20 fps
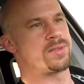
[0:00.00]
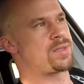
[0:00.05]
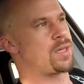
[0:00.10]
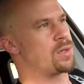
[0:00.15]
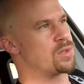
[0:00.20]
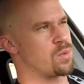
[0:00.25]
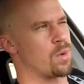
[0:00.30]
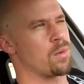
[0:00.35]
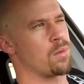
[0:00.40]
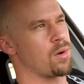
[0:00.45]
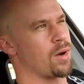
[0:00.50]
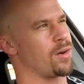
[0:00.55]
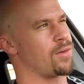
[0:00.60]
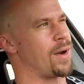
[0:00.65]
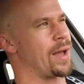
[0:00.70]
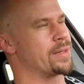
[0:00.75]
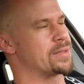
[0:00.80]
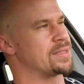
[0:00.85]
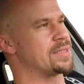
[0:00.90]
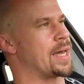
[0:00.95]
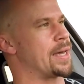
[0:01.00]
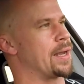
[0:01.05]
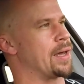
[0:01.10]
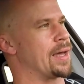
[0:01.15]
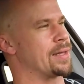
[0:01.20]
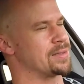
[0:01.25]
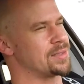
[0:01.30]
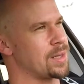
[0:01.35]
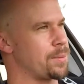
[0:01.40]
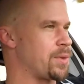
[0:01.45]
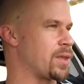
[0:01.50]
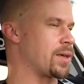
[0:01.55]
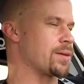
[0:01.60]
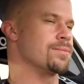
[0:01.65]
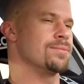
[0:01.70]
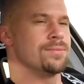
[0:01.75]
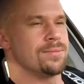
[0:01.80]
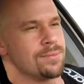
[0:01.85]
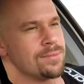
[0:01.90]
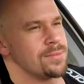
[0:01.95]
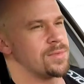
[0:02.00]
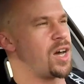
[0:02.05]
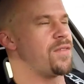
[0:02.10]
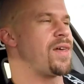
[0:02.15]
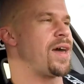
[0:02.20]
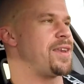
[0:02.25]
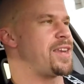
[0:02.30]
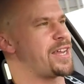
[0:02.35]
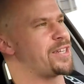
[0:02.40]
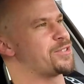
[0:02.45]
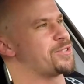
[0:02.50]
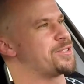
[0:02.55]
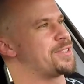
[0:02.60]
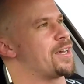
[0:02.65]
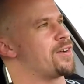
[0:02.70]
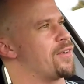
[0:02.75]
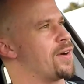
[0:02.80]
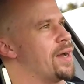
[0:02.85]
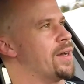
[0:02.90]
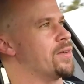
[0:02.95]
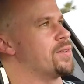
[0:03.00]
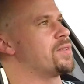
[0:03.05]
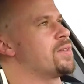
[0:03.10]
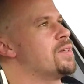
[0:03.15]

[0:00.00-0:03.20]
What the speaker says: So it's what we're around set at, something of that nature set around.